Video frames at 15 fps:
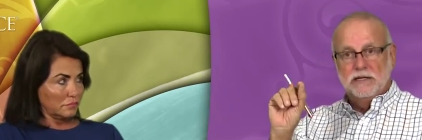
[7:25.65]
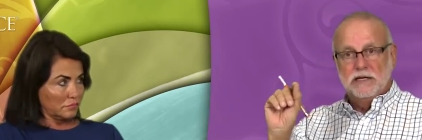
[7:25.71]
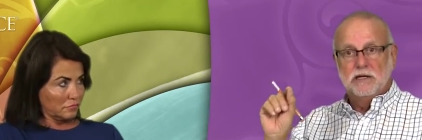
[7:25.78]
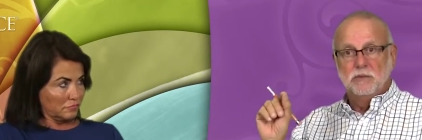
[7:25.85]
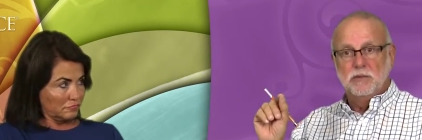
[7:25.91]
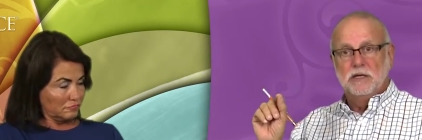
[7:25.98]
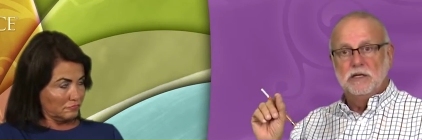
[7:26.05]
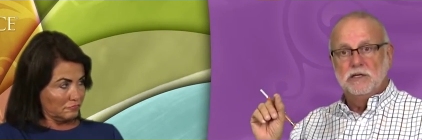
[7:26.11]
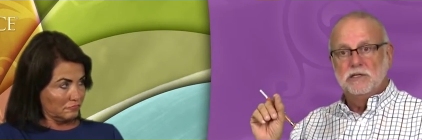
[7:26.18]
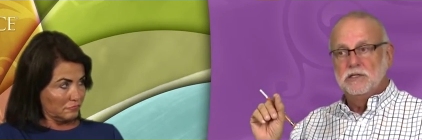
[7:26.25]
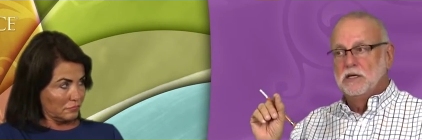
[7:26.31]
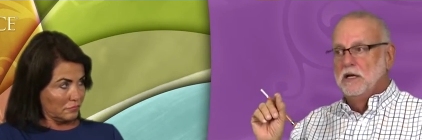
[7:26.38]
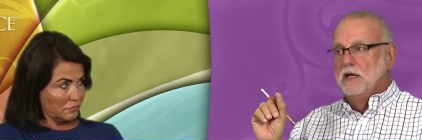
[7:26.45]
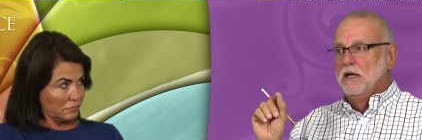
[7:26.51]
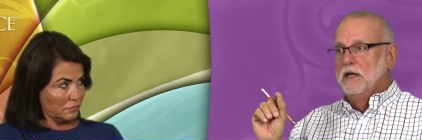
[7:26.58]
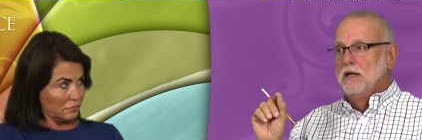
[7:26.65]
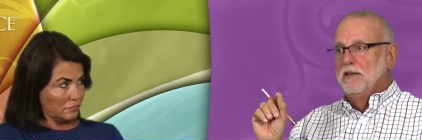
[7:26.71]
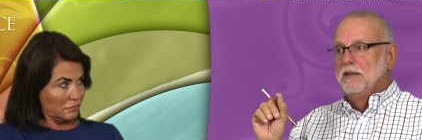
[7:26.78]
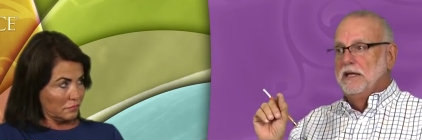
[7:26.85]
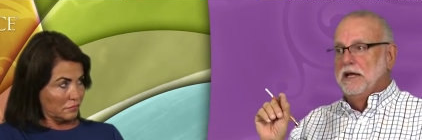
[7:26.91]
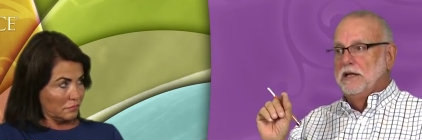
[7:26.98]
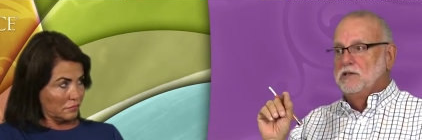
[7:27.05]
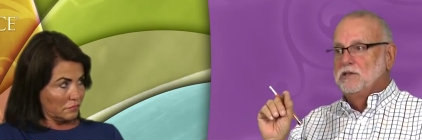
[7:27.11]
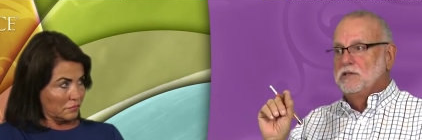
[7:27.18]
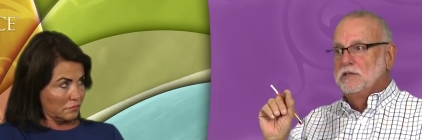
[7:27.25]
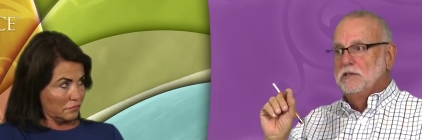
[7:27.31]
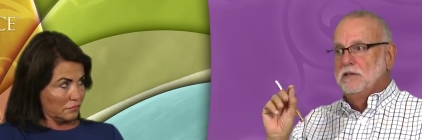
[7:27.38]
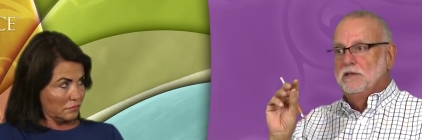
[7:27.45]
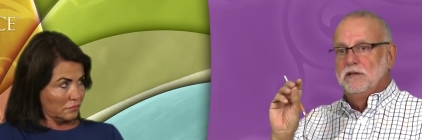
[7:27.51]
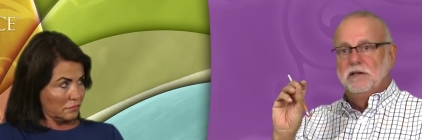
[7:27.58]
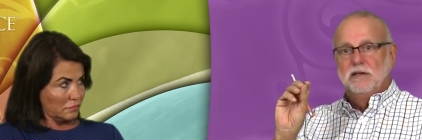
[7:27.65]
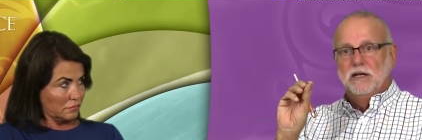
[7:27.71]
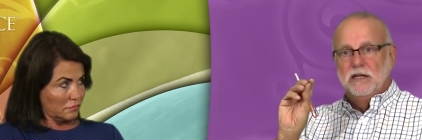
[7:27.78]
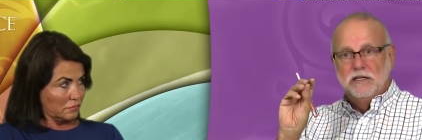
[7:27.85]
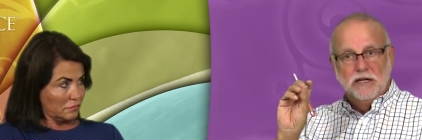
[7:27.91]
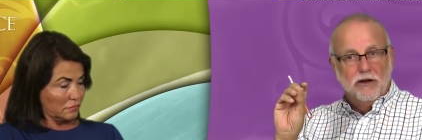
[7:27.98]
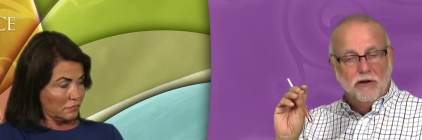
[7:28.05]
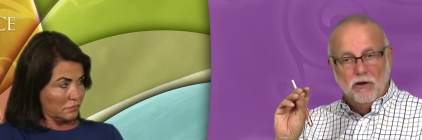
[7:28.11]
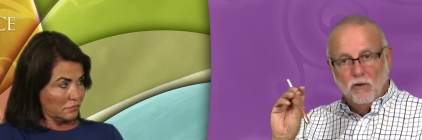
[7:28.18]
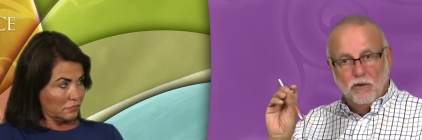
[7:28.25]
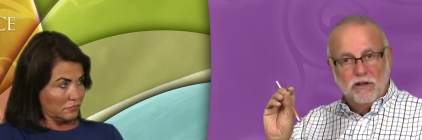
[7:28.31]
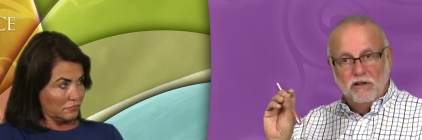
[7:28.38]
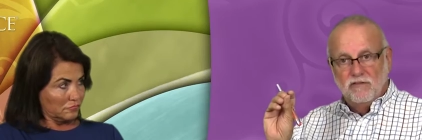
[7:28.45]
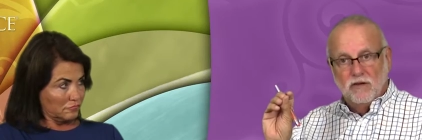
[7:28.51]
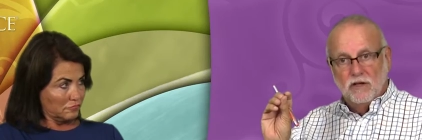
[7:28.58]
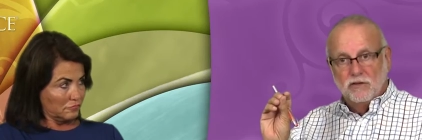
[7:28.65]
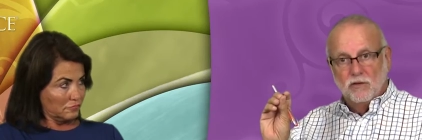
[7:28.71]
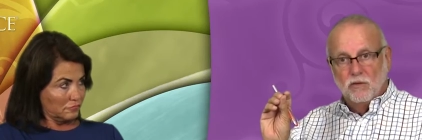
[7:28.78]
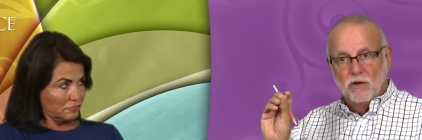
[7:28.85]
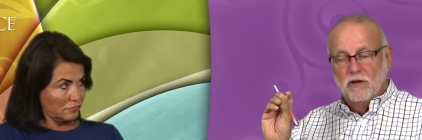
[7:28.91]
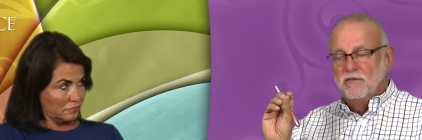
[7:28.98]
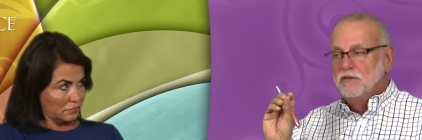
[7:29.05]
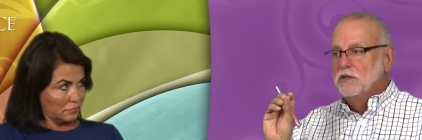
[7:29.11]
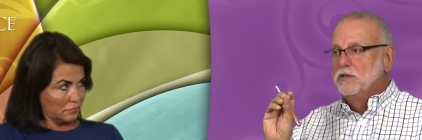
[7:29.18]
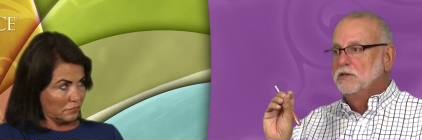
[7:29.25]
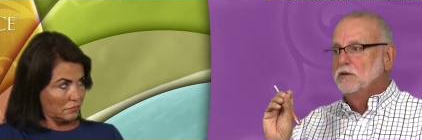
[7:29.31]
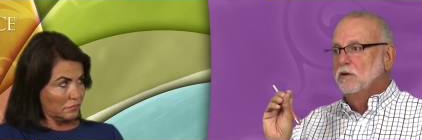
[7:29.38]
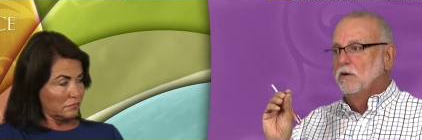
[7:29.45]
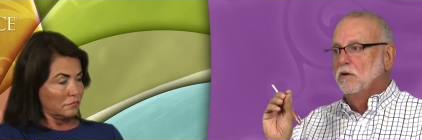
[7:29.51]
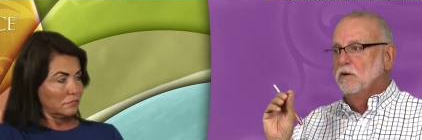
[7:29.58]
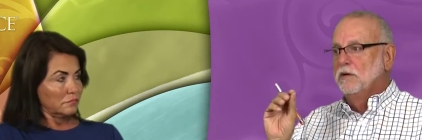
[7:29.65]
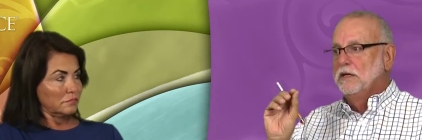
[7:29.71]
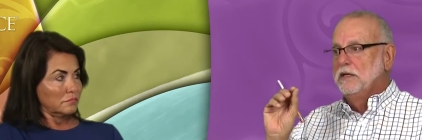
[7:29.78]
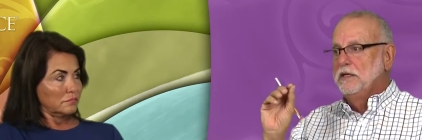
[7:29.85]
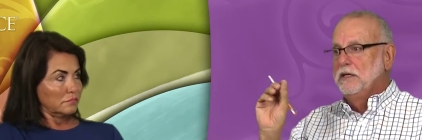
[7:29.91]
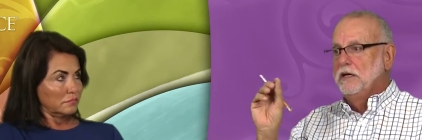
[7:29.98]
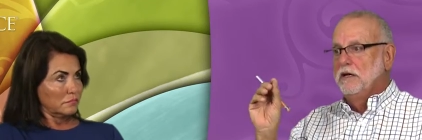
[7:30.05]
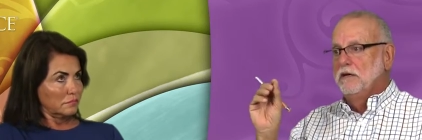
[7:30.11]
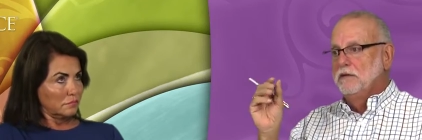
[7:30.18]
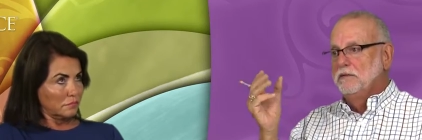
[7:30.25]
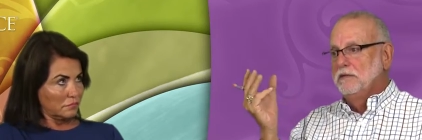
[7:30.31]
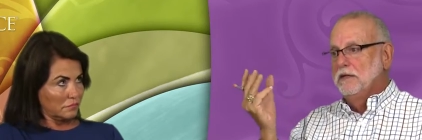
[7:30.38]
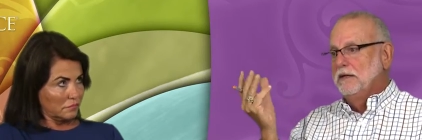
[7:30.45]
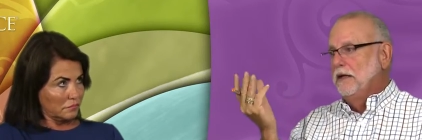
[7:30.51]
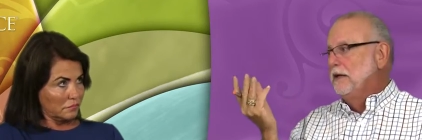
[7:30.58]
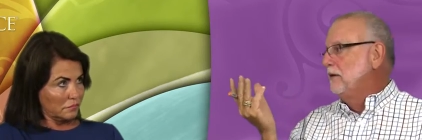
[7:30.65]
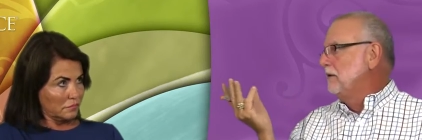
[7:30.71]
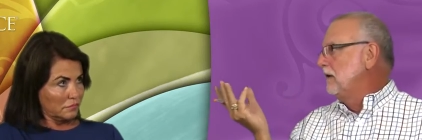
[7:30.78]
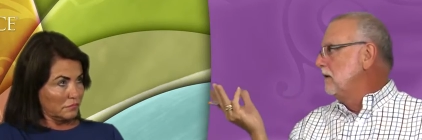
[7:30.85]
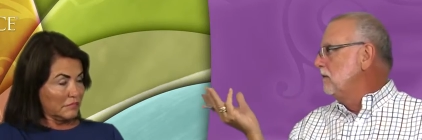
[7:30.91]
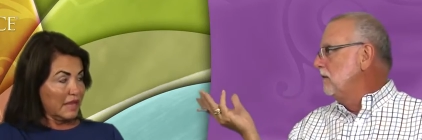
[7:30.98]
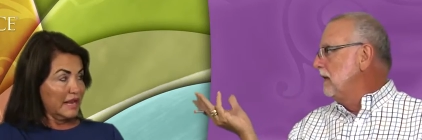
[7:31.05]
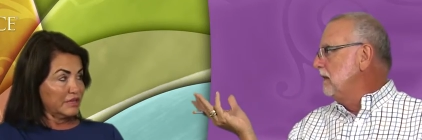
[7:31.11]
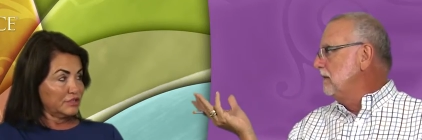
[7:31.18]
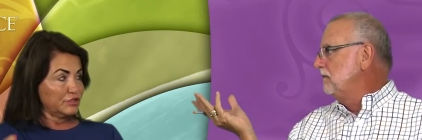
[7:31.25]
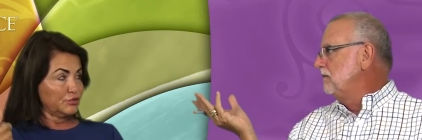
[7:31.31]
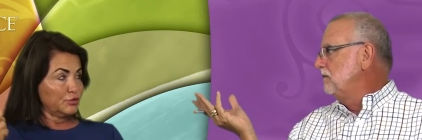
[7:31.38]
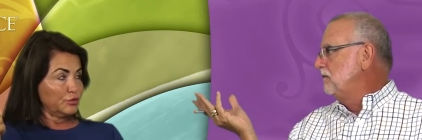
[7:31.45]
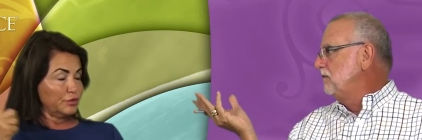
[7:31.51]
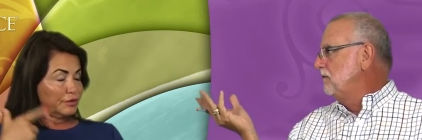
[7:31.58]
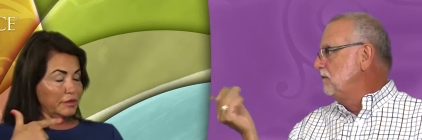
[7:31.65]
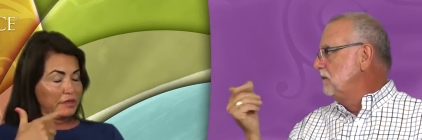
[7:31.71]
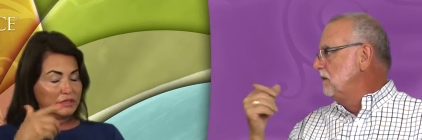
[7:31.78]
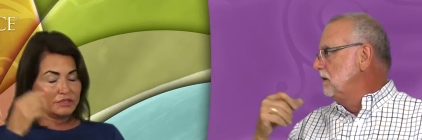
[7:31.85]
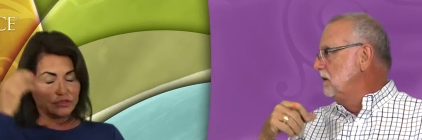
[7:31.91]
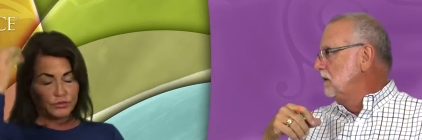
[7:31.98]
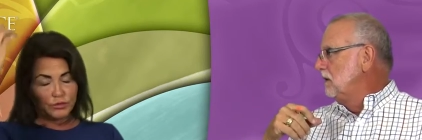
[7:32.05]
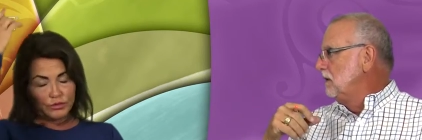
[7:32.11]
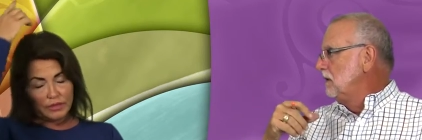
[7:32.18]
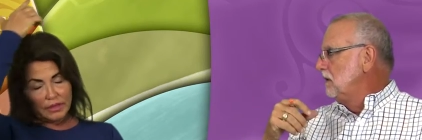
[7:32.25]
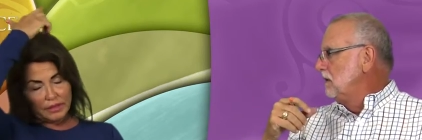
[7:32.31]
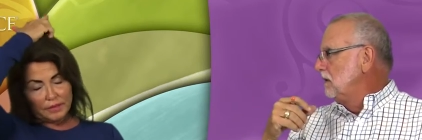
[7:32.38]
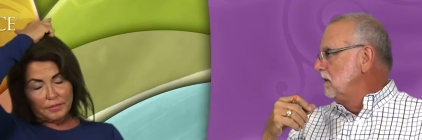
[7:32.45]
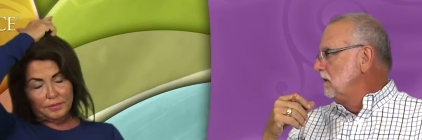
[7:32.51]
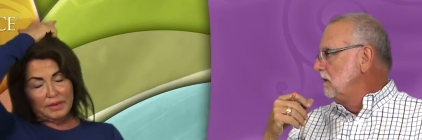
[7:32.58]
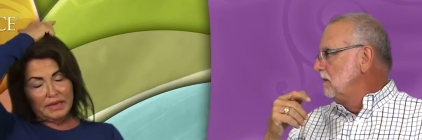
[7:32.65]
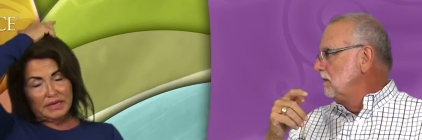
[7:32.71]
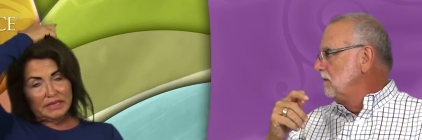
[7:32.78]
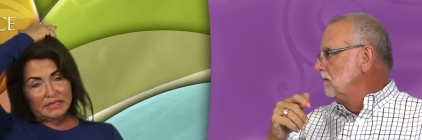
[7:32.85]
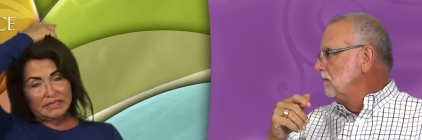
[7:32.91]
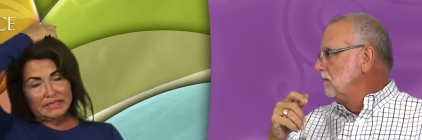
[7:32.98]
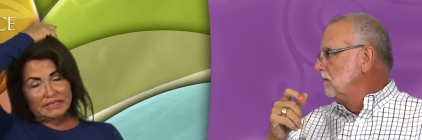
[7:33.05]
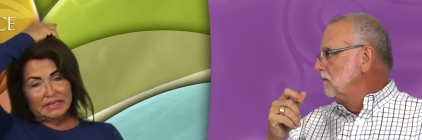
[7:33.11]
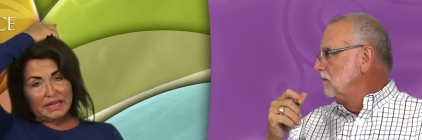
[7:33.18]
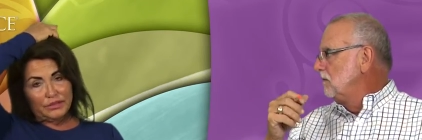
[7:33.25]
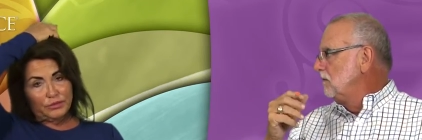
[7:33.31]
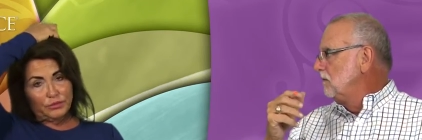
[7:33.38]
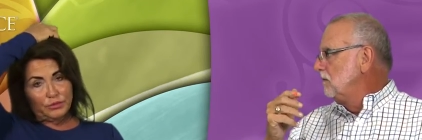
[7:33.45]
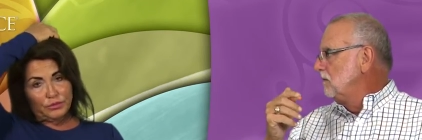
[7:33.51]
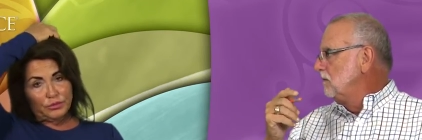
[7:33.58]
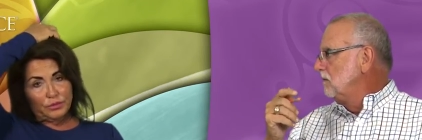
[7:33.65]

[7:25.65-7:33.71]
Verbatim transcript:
Speaker 1: take a piece that's in the area where they felt the roughness or in the area, I don't, I don't know how it's they, through
Speaker 2: the it's through the penis it's not through